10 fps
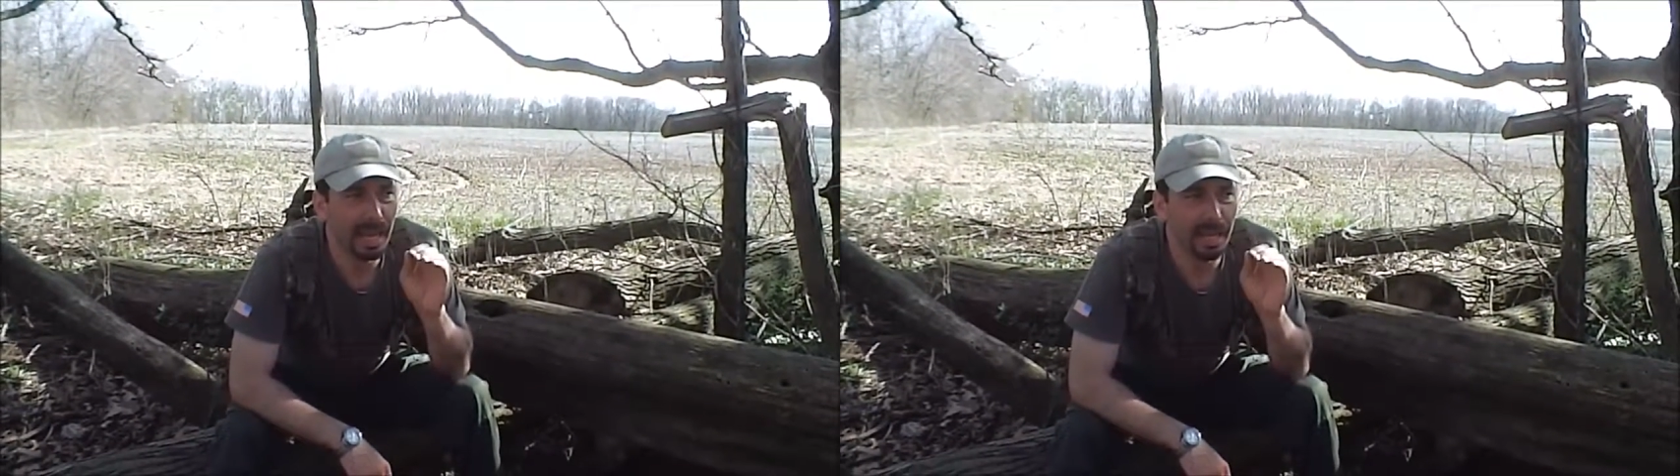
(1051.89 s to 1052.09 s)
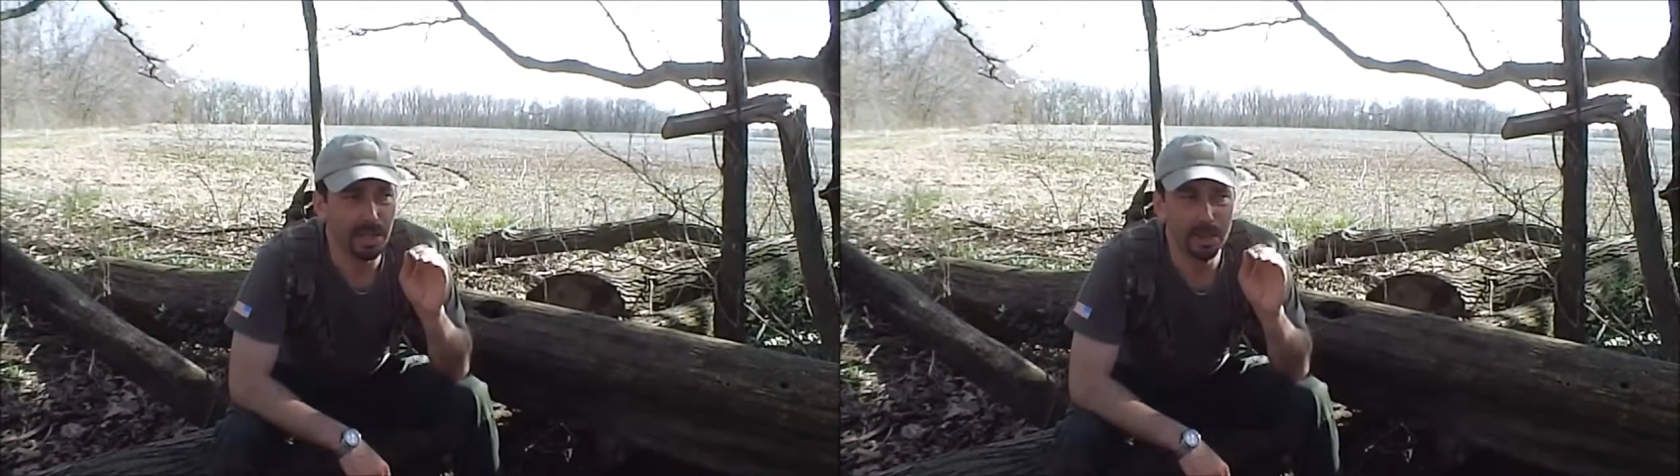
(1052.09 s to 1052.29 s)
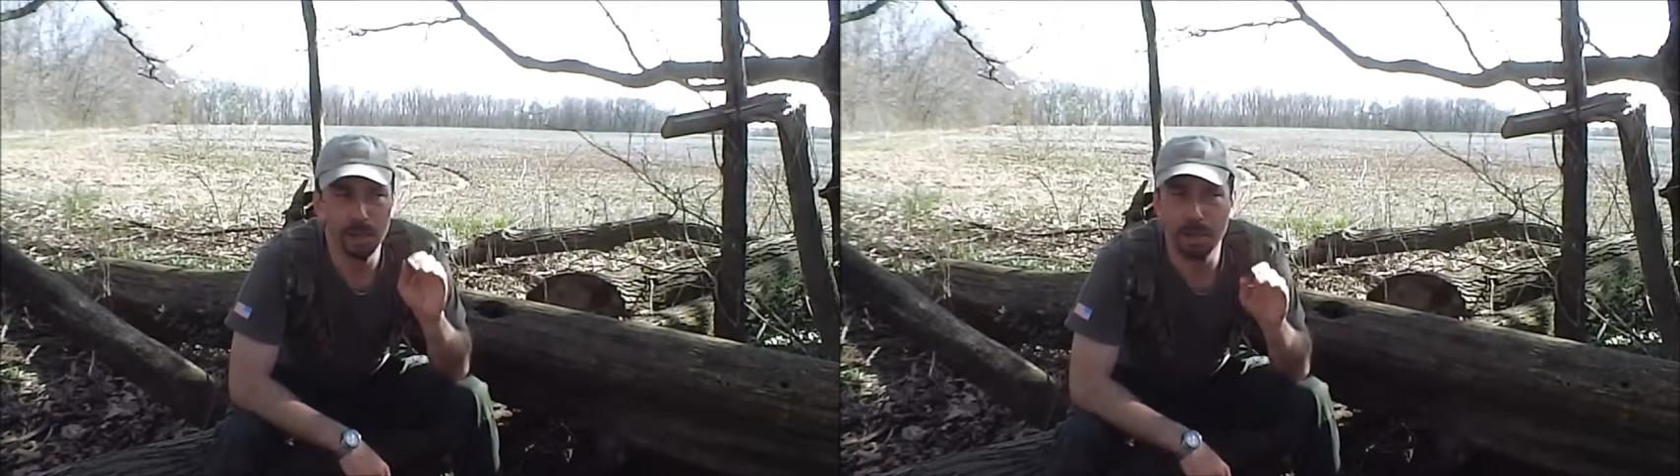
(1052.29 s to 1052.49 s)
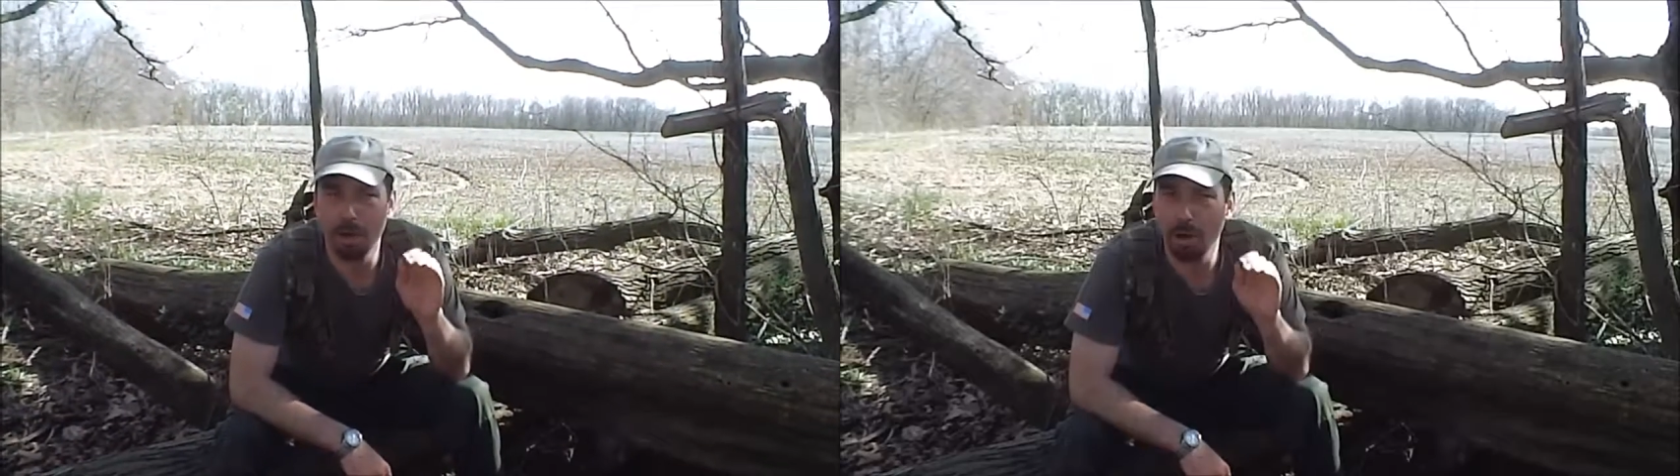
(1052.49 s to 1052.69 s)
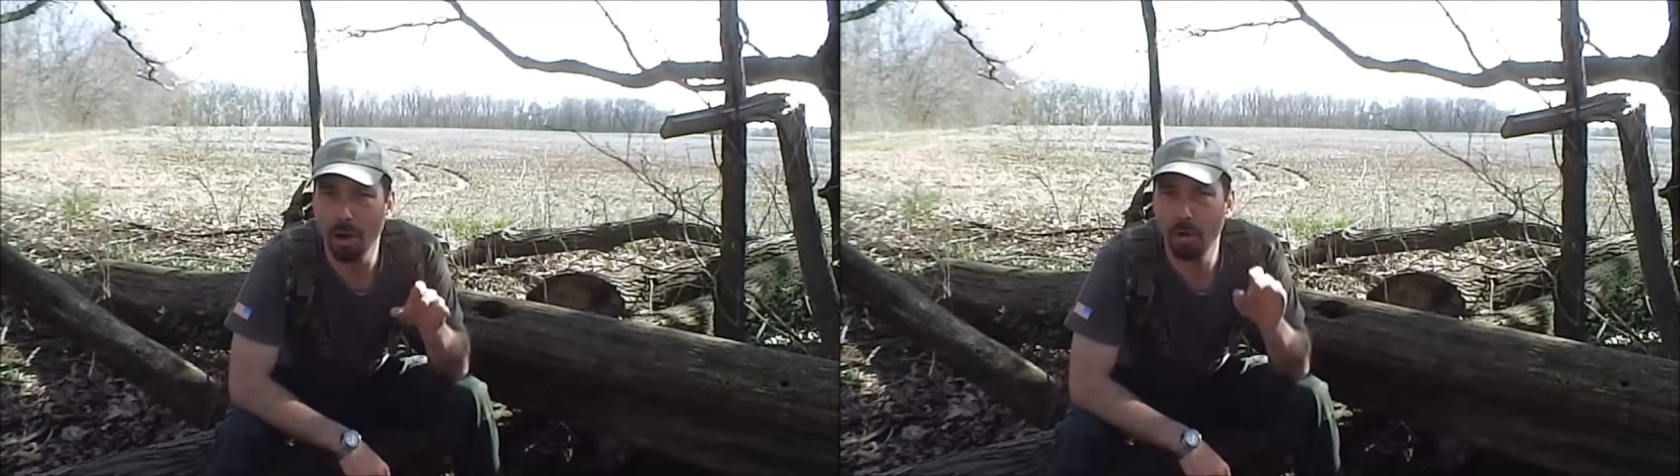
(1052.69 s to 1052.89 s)
is to
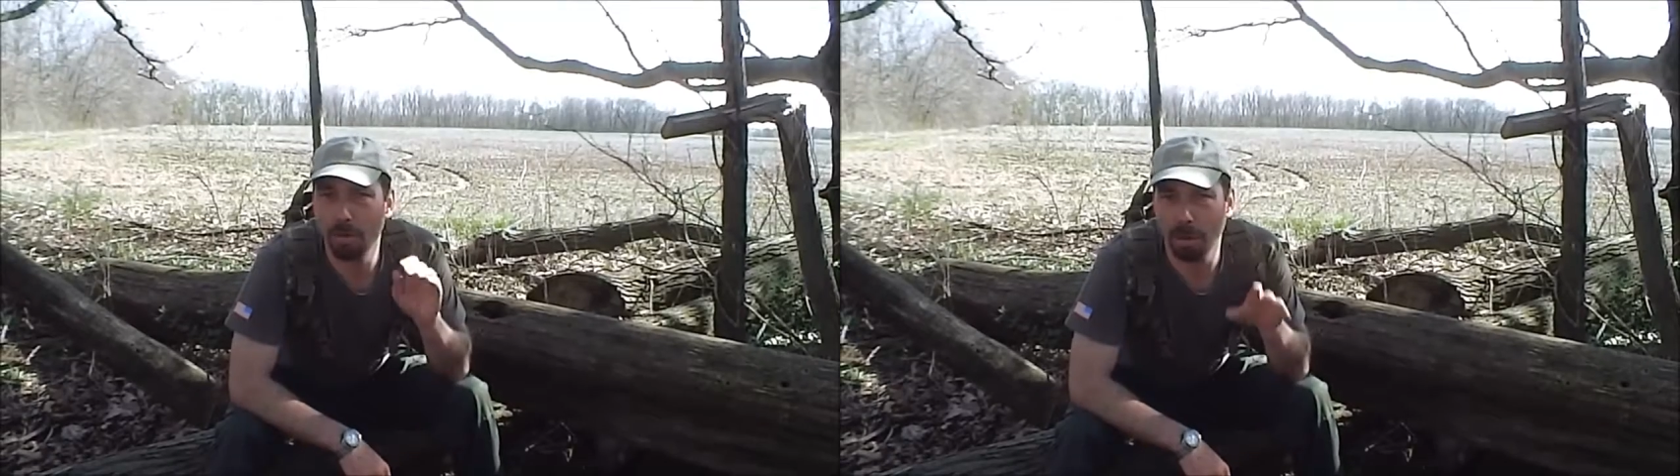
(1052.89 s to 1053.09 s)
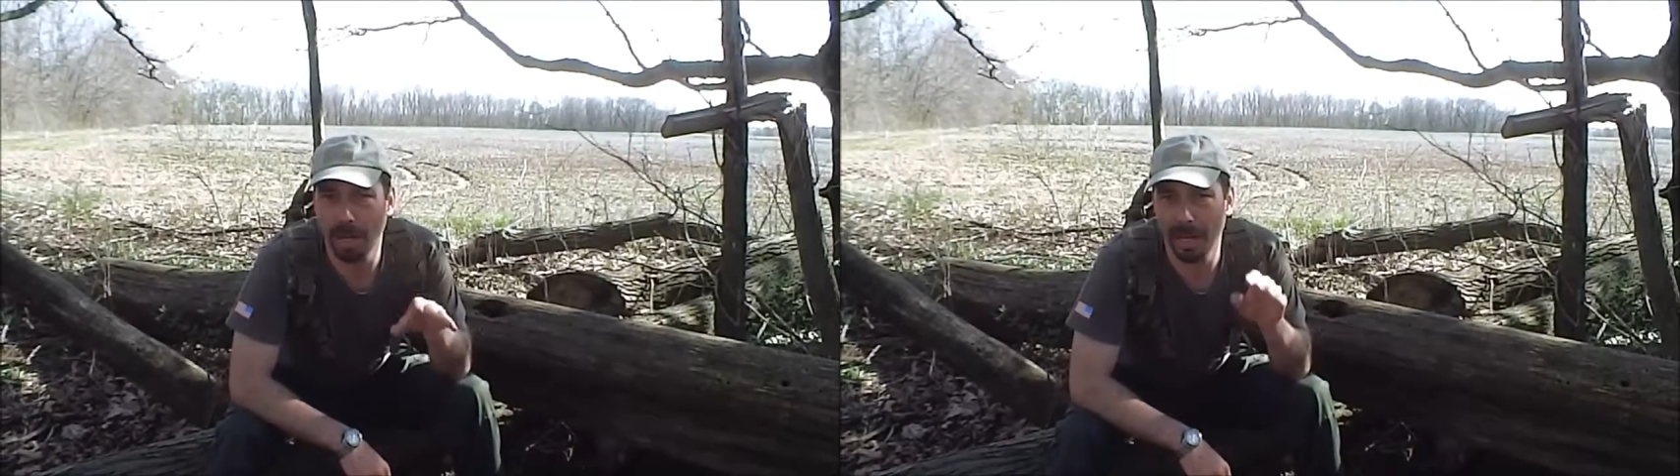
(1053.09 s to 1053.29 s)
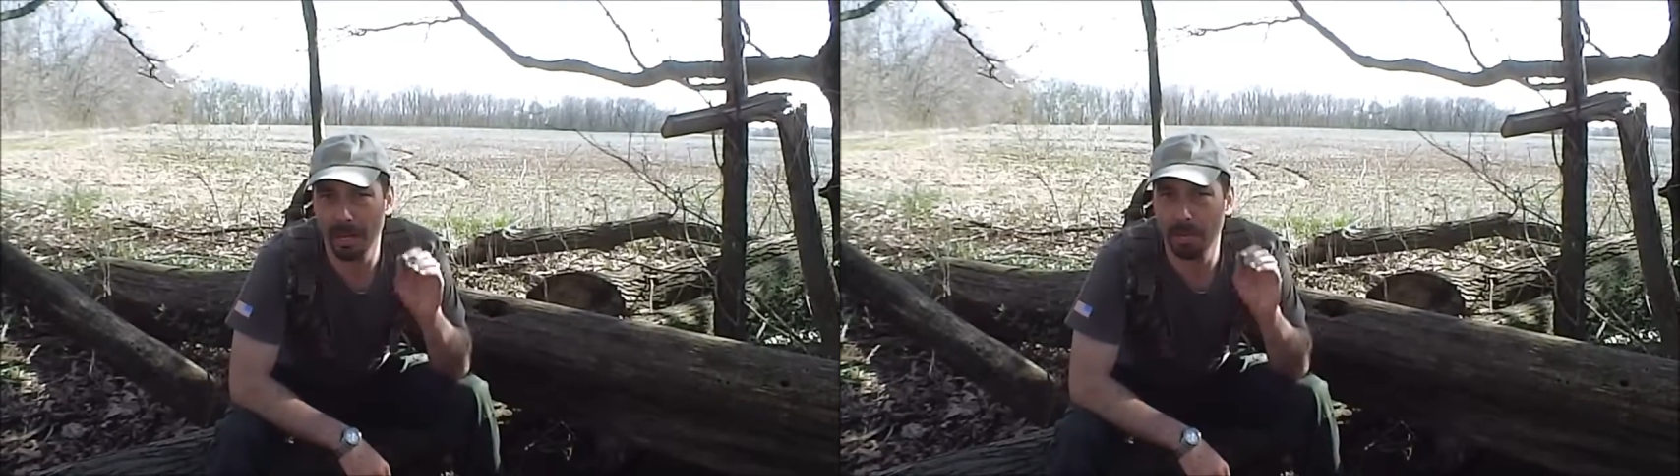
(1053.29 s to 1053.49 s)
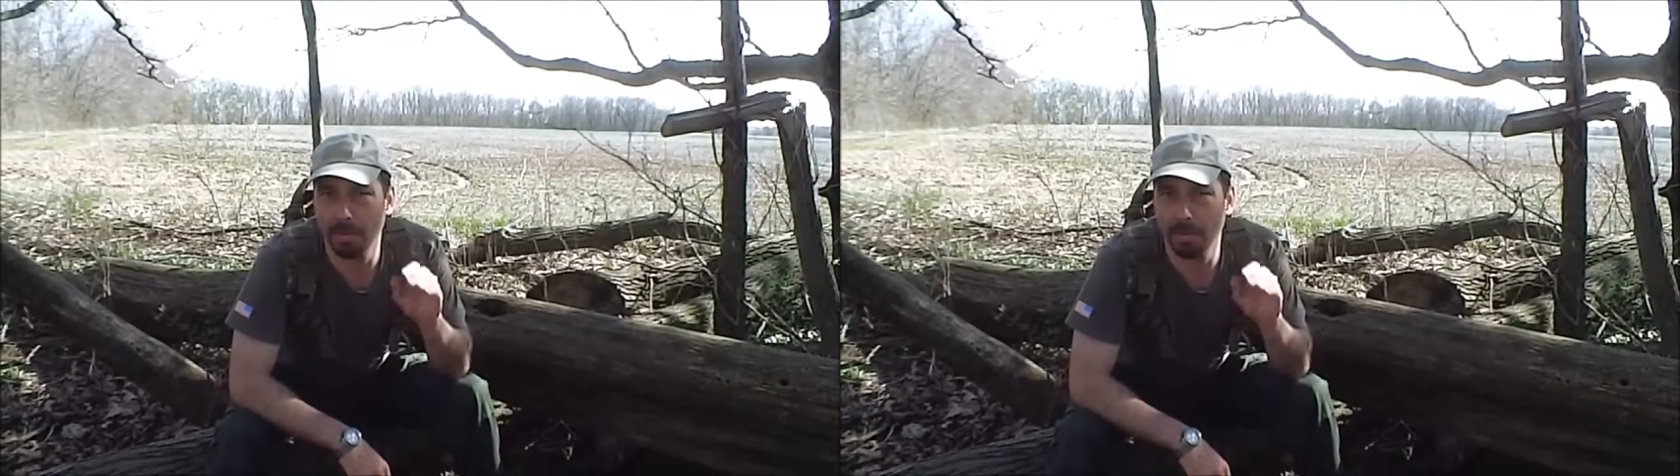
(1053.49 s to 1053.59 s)
know the plants